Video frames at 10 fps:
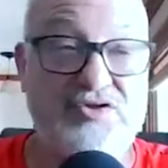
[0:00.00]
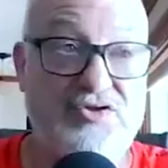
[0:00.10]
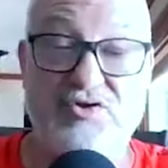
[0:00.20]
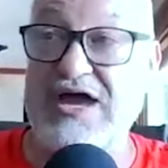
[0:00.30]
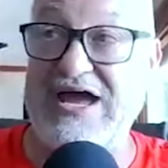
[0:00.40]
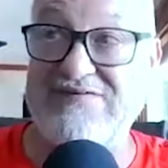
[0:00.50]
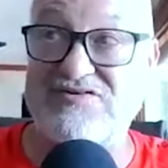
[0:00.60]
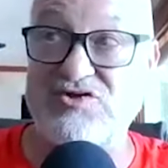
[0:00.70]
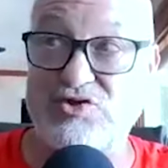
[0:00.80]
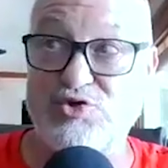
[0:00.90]
you have
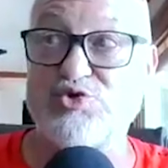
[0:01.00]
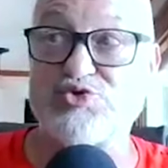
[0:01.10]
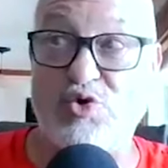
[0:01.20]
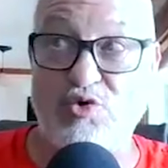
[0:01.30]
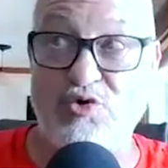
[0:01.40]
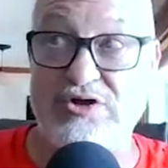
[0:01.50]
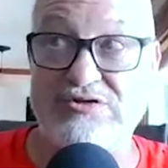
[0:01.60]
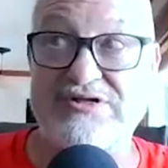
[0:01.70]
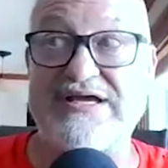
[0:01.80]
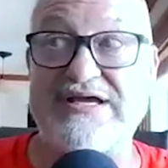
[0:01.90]
to use
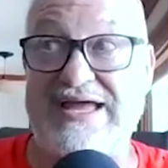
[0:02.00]
oil and